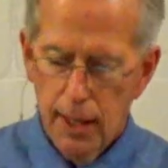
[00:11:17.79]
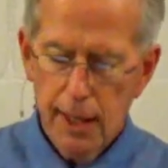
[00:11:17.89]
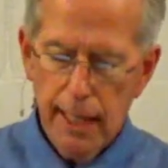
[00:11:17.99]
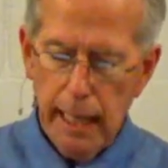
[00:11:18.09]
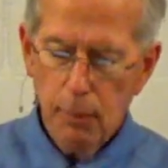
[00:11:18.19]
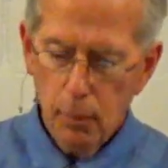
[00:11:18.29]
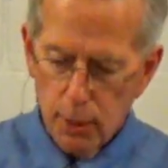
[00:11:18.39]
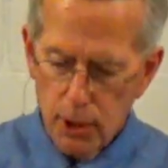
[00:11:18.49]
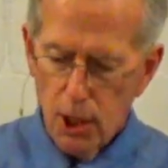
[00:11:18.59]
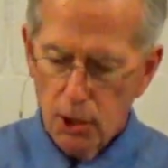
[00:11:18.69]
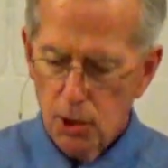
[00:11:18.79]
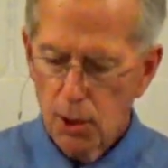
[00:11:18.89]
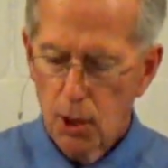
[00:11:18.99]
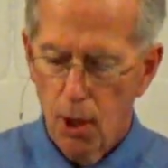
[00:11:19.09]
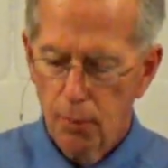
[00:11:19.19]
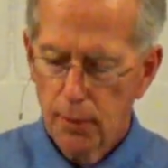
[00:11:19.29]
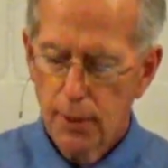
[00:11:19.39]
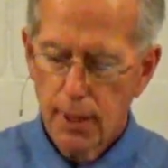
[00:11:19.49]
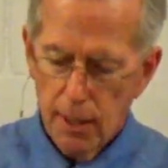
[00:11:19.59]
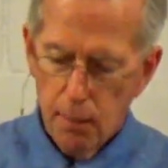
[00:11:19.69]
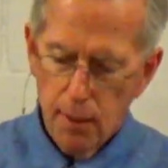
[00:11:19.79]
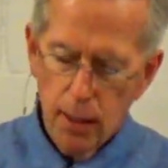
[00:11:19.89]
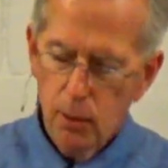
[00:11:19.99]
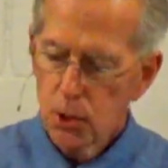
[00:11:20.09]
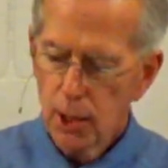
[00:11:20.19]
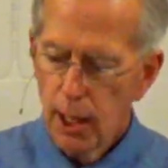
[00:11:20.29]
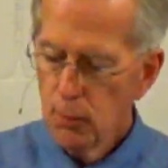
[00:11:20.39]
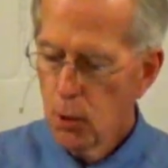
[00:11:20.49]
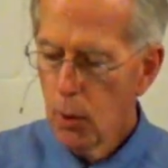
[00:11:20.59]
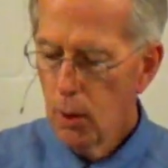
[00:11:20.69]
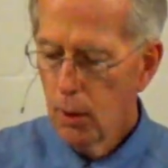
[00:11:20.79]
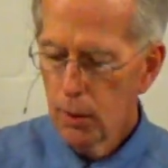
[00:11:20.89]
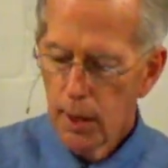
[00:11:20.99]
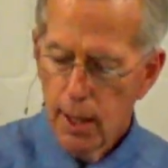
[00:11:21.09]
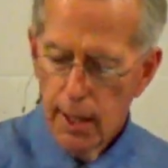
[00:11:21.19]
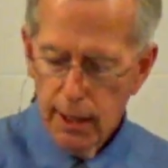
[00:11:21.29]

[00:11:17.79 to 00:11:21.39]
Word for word: And he came up and touched the coffin, and the bearers came to a halt.